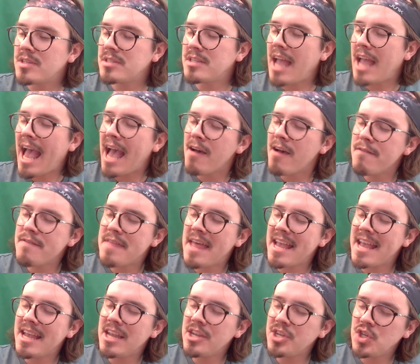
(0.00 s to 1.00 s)
Just to have
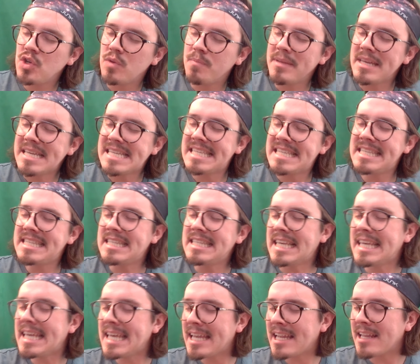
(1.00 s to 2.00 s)
that issue be
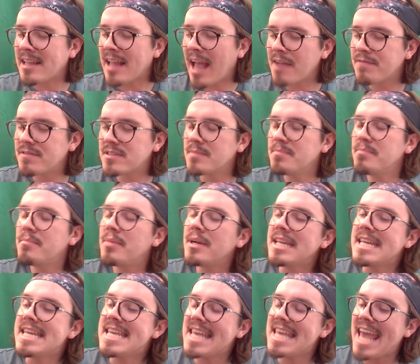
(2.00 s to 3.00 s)
seen, have
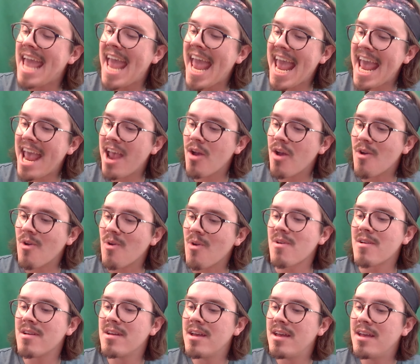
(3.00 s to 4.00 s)
somebody
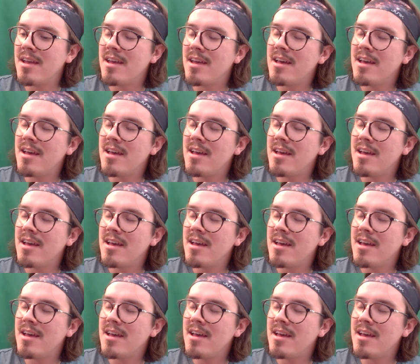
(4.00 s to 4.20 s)
care.